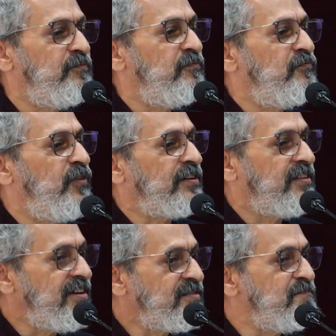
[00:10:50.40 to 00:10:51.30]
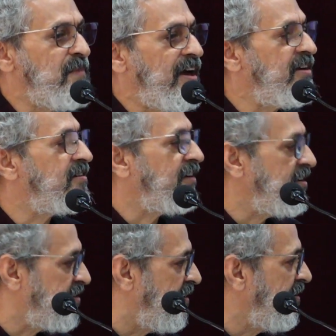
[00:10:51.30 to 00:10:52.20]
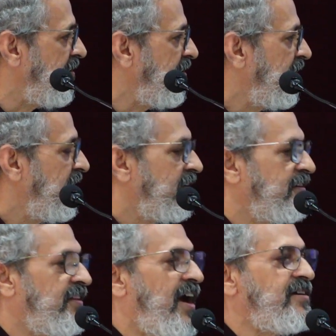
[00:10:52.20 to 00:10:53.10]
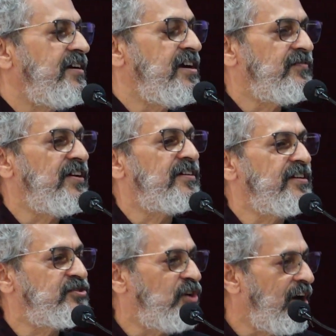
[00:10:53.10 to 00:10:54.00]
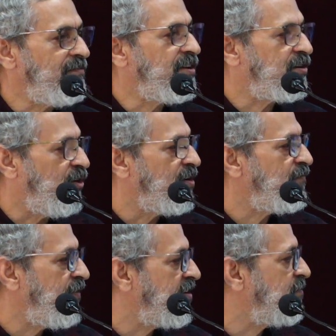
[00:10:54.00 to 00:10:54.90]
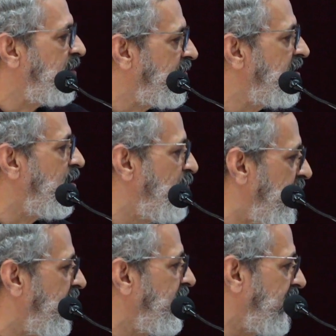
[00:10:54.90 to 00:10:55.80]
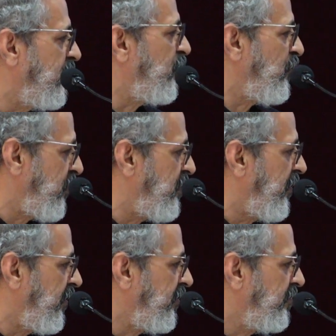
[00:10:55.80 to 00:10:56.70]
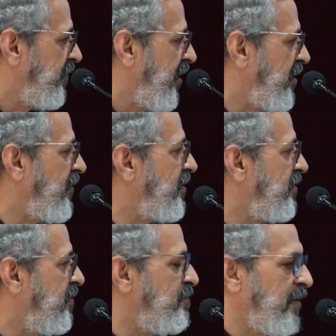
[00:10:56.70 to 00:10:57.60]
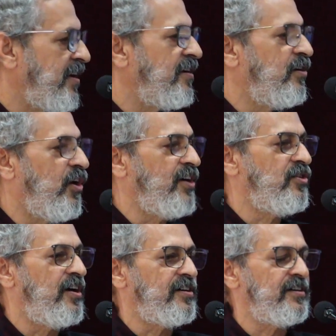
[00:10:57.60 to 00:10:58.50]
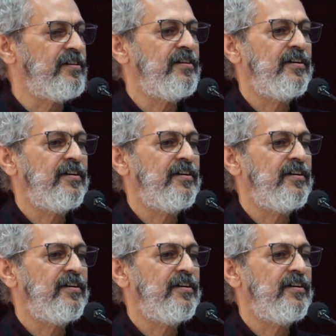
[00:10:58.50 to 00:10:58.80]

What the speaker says: for this main reason, that it will resolve the conflicts between communities and the people. It will bring law and order